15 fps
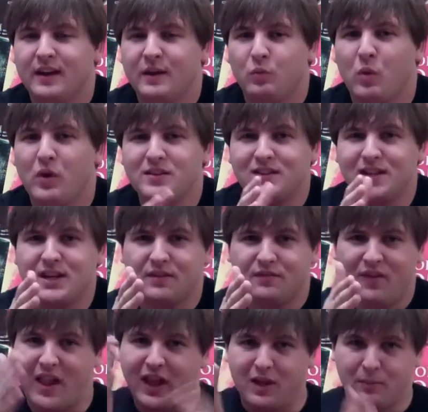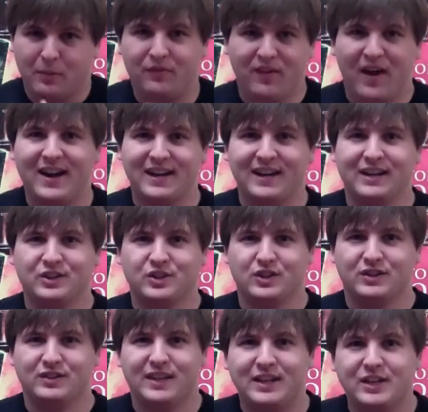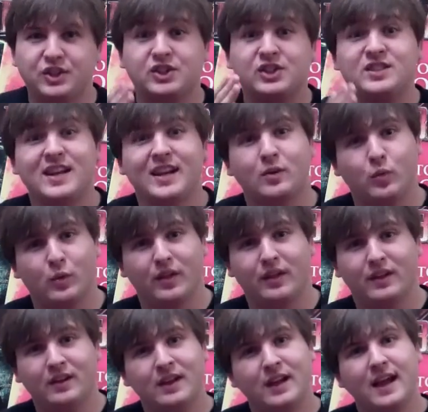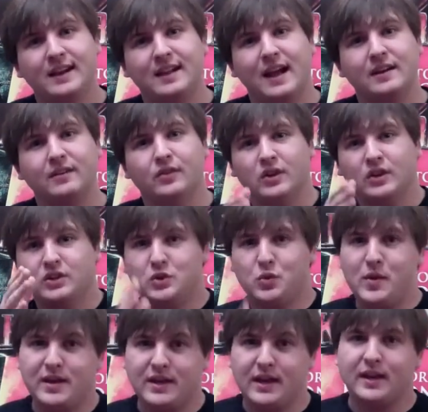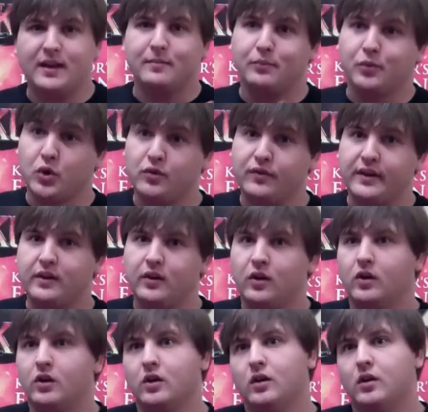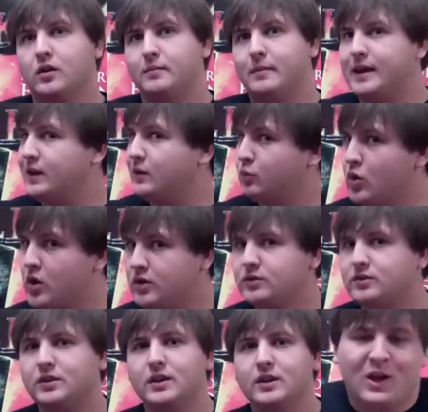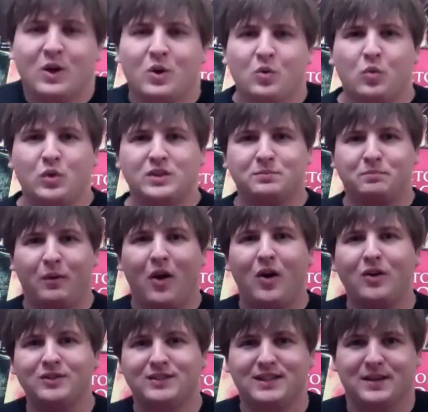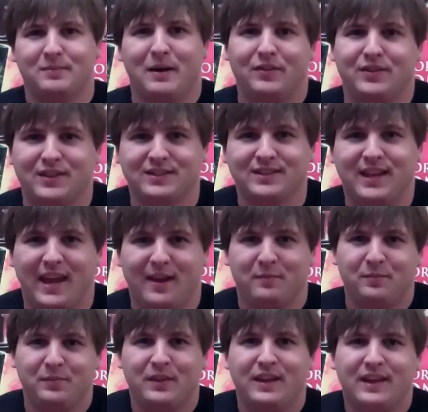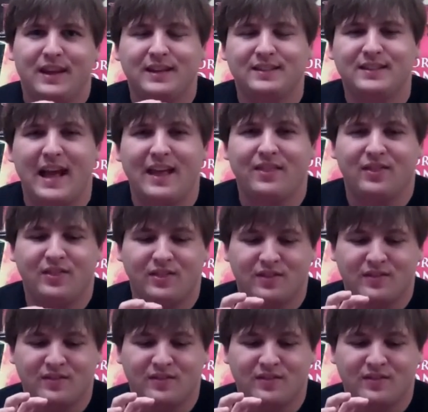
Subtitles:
once they develop a fighting engine, they just stick with it and kind of tweak it, improve it, or make it worse. What's ballsy about this game is that